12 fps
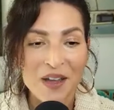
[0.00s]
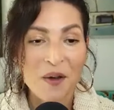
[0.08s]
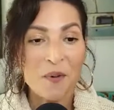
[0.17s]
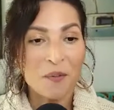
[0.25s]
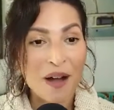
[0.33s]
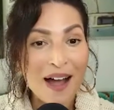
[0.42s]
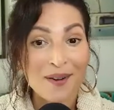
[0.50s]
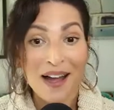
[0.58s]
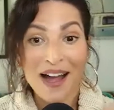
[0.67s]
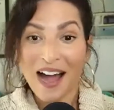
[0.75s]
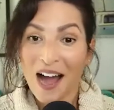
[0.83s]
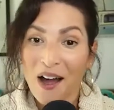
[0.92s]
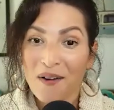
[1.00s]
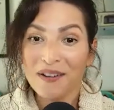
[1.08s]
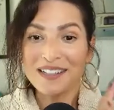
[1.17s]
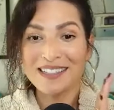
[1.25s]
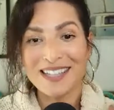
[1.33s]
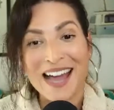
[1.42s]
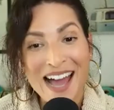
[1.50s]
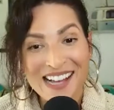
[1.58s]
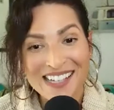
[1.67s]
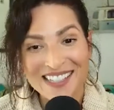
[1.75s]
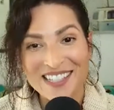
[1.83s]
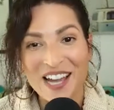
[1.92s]
wow, how
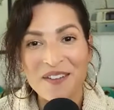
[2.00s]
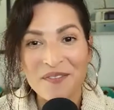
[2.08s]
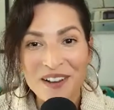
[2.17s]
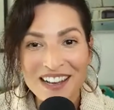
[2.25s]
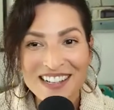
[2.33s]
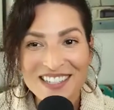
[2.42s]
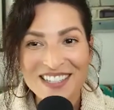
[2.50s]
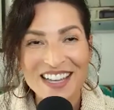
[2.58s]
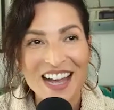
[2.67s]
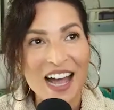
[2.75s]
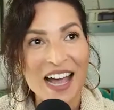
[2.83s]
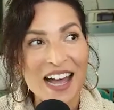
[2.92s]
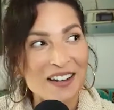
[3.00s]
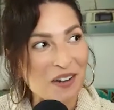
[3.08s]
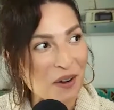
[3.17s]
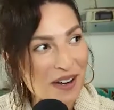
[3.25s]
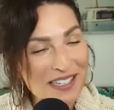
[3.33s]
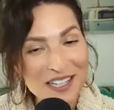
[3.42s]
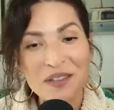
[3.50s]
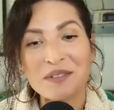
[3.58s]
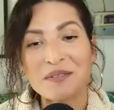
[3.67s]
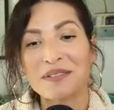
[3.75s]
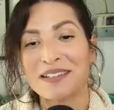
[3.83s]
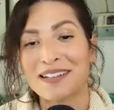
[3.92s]
intense. I wish I had no idea
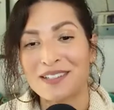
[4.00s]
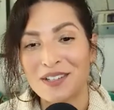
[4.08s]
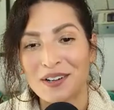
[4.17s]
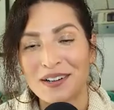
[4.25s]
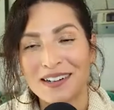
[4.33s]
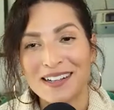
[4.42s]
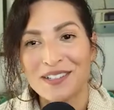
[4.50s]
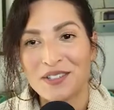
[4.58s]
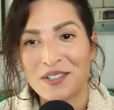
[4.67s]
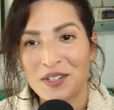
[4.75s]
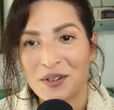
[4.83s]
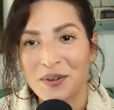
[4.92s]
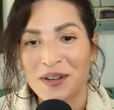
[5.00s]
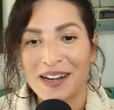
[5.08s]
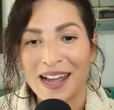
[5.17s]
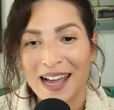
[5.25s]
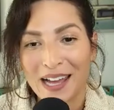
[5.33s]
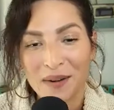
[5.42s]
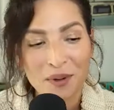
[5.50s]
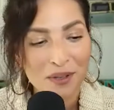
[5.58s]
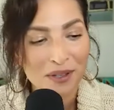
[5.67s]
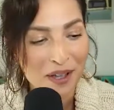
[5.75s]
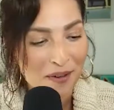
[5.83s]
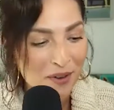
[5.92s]
this was going to turn into an
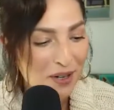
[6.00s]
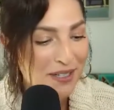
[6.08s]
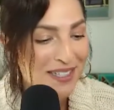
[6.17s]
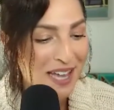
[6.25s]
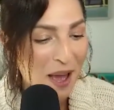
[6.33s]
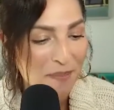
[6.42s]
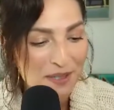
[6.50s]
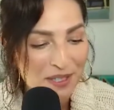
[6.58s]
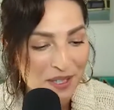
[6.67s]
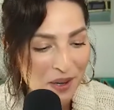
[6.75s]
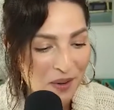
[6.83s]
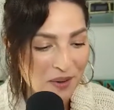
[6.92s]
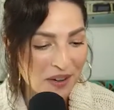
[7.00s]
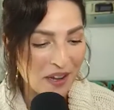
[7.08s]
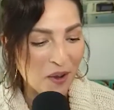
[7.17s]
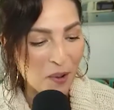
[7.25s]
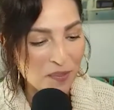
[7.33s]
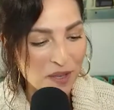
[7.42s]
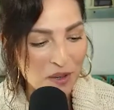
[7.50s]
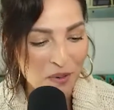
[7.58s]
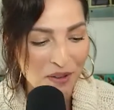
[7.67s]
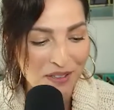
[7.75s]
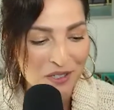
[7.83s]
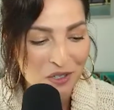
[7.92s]
animal lovers episode. I hope that you
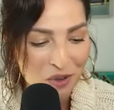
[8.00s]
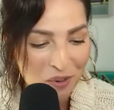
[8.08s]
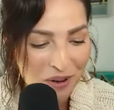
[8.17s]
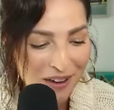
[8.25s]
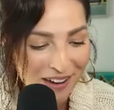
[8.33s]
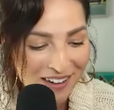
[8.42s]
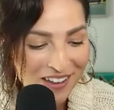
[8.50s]
all enjoyed